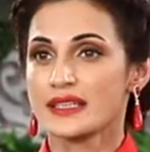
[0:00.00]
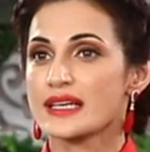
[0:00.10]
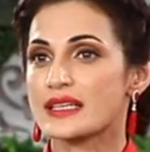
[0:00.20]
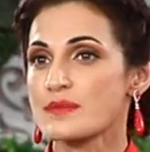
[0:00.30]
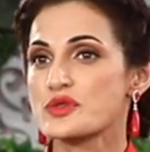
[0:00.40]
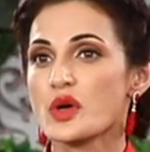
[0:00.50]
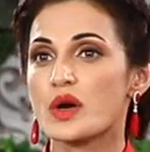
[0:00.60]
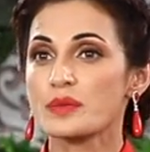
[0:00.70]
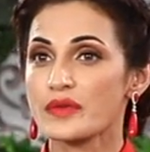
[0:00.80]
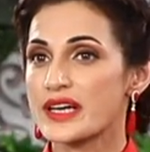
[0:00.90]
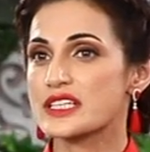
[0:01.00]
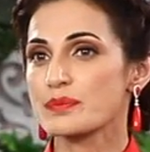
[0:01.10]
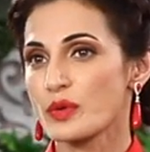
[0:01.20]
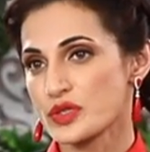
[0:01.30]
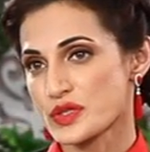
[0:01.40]
that absorb
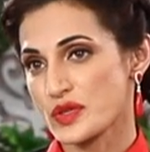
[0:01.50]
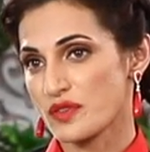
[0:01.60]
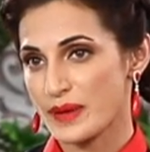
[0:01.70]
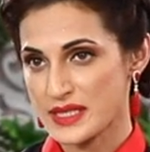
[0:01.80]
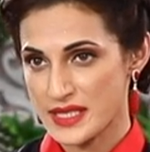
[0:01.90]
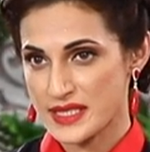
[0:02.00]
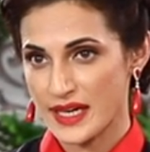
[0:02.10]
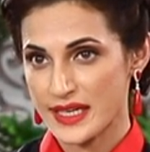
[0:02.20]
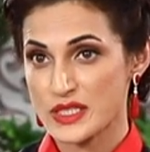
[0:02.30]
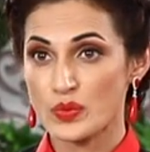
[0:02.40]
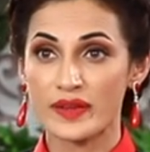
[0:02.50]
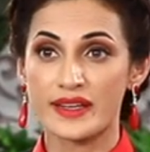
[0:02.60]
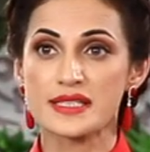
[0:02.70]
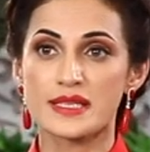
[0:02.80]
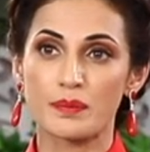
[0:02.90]
greater portions of pesticides when
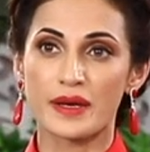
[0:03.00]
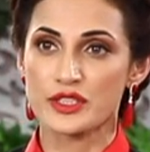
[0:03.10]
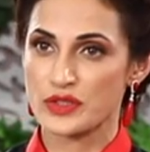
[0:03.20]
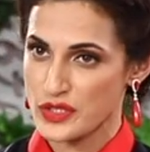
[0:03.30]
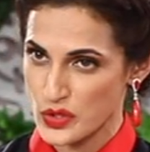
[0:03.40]
they are supplied to the